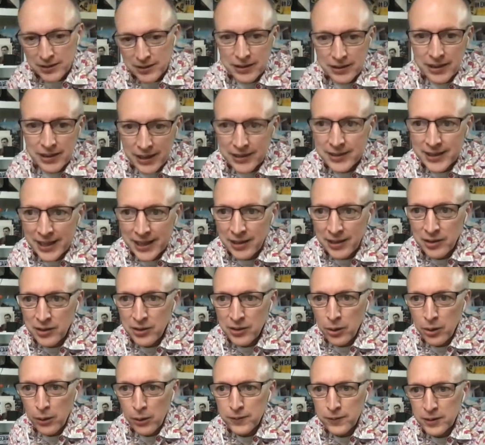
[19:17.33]
And that's
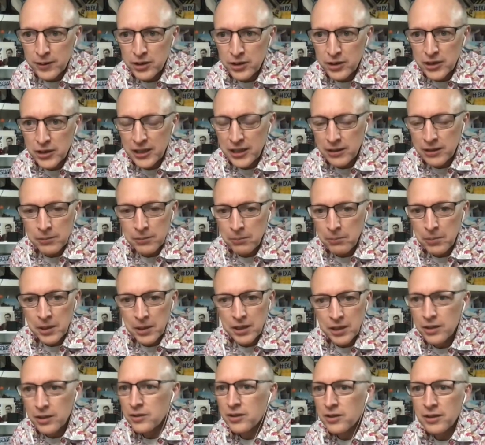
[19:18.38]
so frustrating,
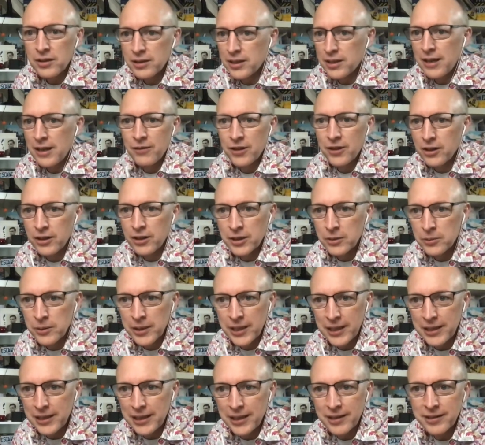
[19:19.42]
because you're never going to
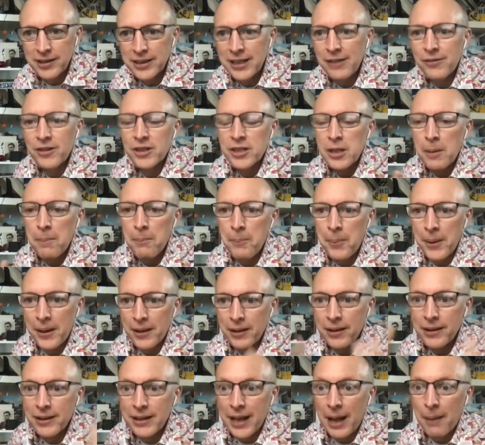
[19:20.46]
realize. You're never going to
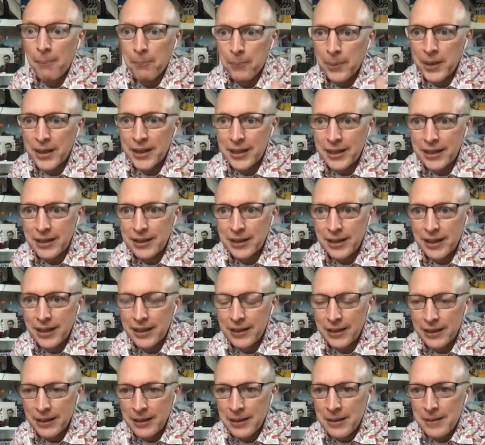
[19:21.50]
build that big
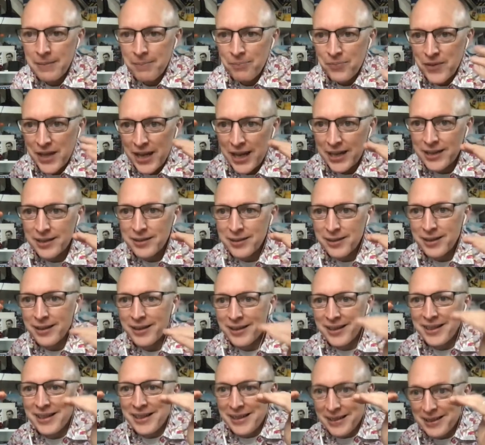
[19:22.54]
thing. And it's to
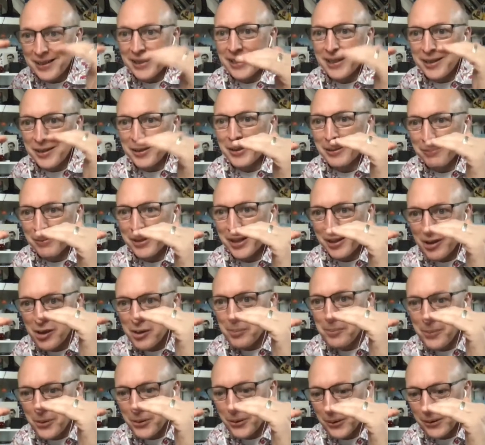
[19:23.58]
think of something
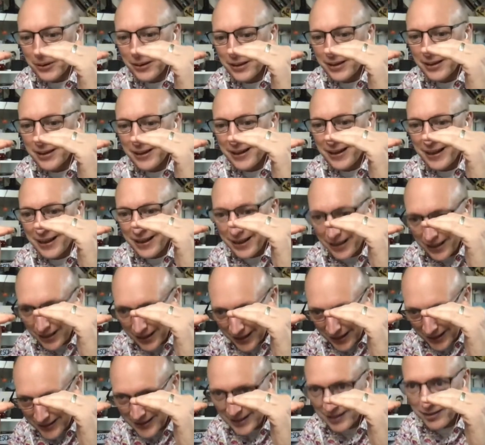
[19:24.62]
small.
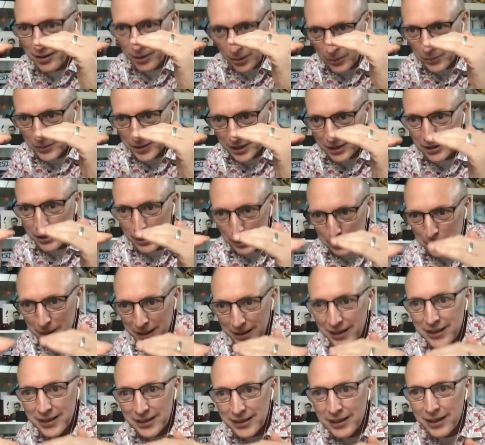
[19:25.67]
And that's already too big. You
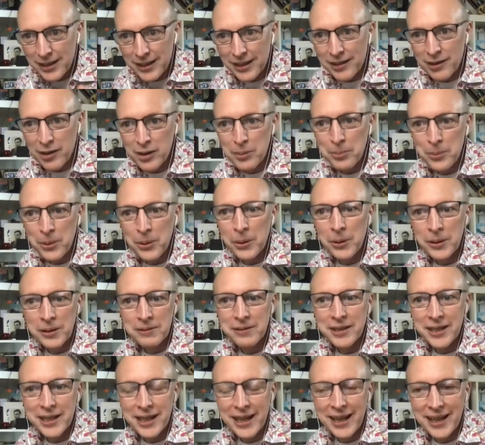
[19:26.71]
need to think smaller
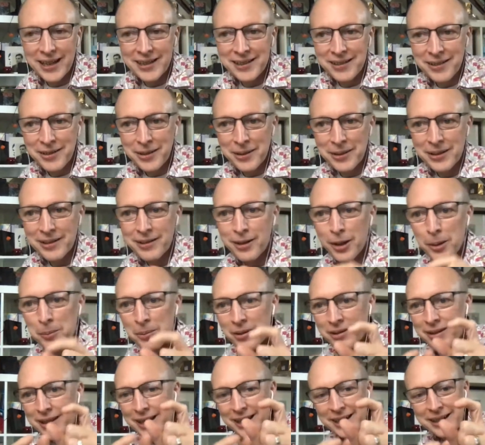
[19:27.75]
again. So it's almost
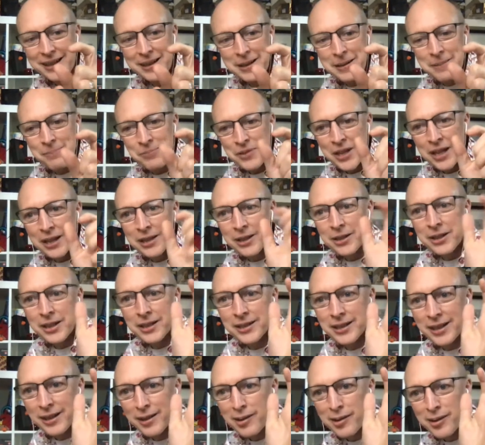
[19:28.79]
like, look at
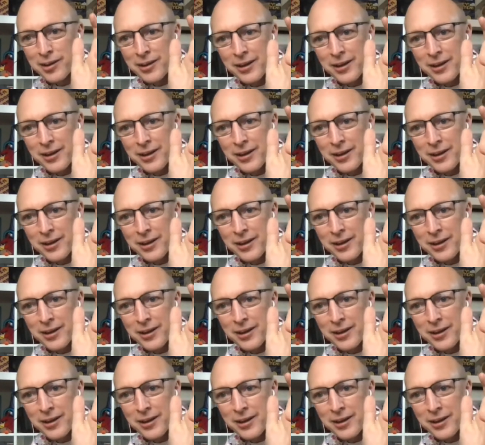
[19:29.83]
this